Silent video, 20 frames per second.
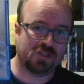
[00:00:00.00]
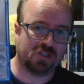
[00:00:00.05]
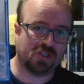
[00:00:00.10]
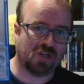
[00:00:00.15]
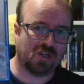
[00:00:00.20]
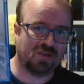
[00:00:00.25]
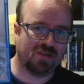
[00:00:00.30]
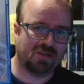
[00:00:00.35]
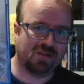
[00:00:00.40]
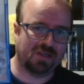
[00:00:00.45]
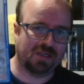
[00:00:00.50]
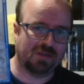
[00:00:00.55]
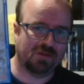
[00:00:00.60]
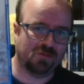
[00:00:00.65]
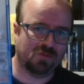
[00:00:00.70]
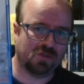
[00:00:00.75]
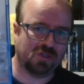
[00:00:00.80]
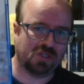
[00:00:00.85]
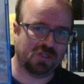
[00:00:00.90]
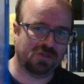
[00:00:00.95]
Silent
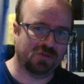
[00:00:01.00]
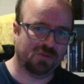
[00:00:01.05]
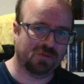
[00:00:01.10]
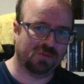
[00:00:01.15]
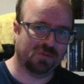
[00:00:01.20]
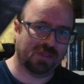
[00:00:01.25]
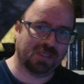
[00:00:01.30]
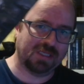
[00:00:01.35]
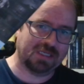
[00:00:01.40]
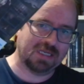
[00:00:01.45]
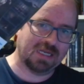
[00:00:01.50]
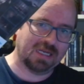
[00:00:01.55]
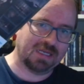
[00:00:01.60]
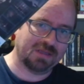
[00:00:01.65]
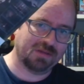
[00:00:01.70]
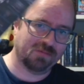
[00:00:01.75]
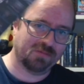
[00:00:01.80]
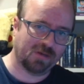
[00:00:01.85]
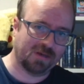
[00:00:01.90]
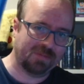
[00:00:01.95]
Hill 2,
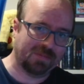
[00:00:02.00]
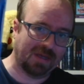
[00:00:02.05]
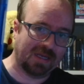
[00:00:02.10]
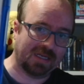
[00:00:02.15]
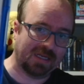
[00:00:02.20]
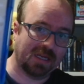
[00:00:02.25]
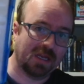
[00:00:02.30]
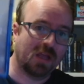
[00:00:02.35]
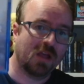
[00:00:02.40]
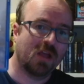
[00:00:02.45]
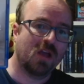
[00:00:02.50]
the remake.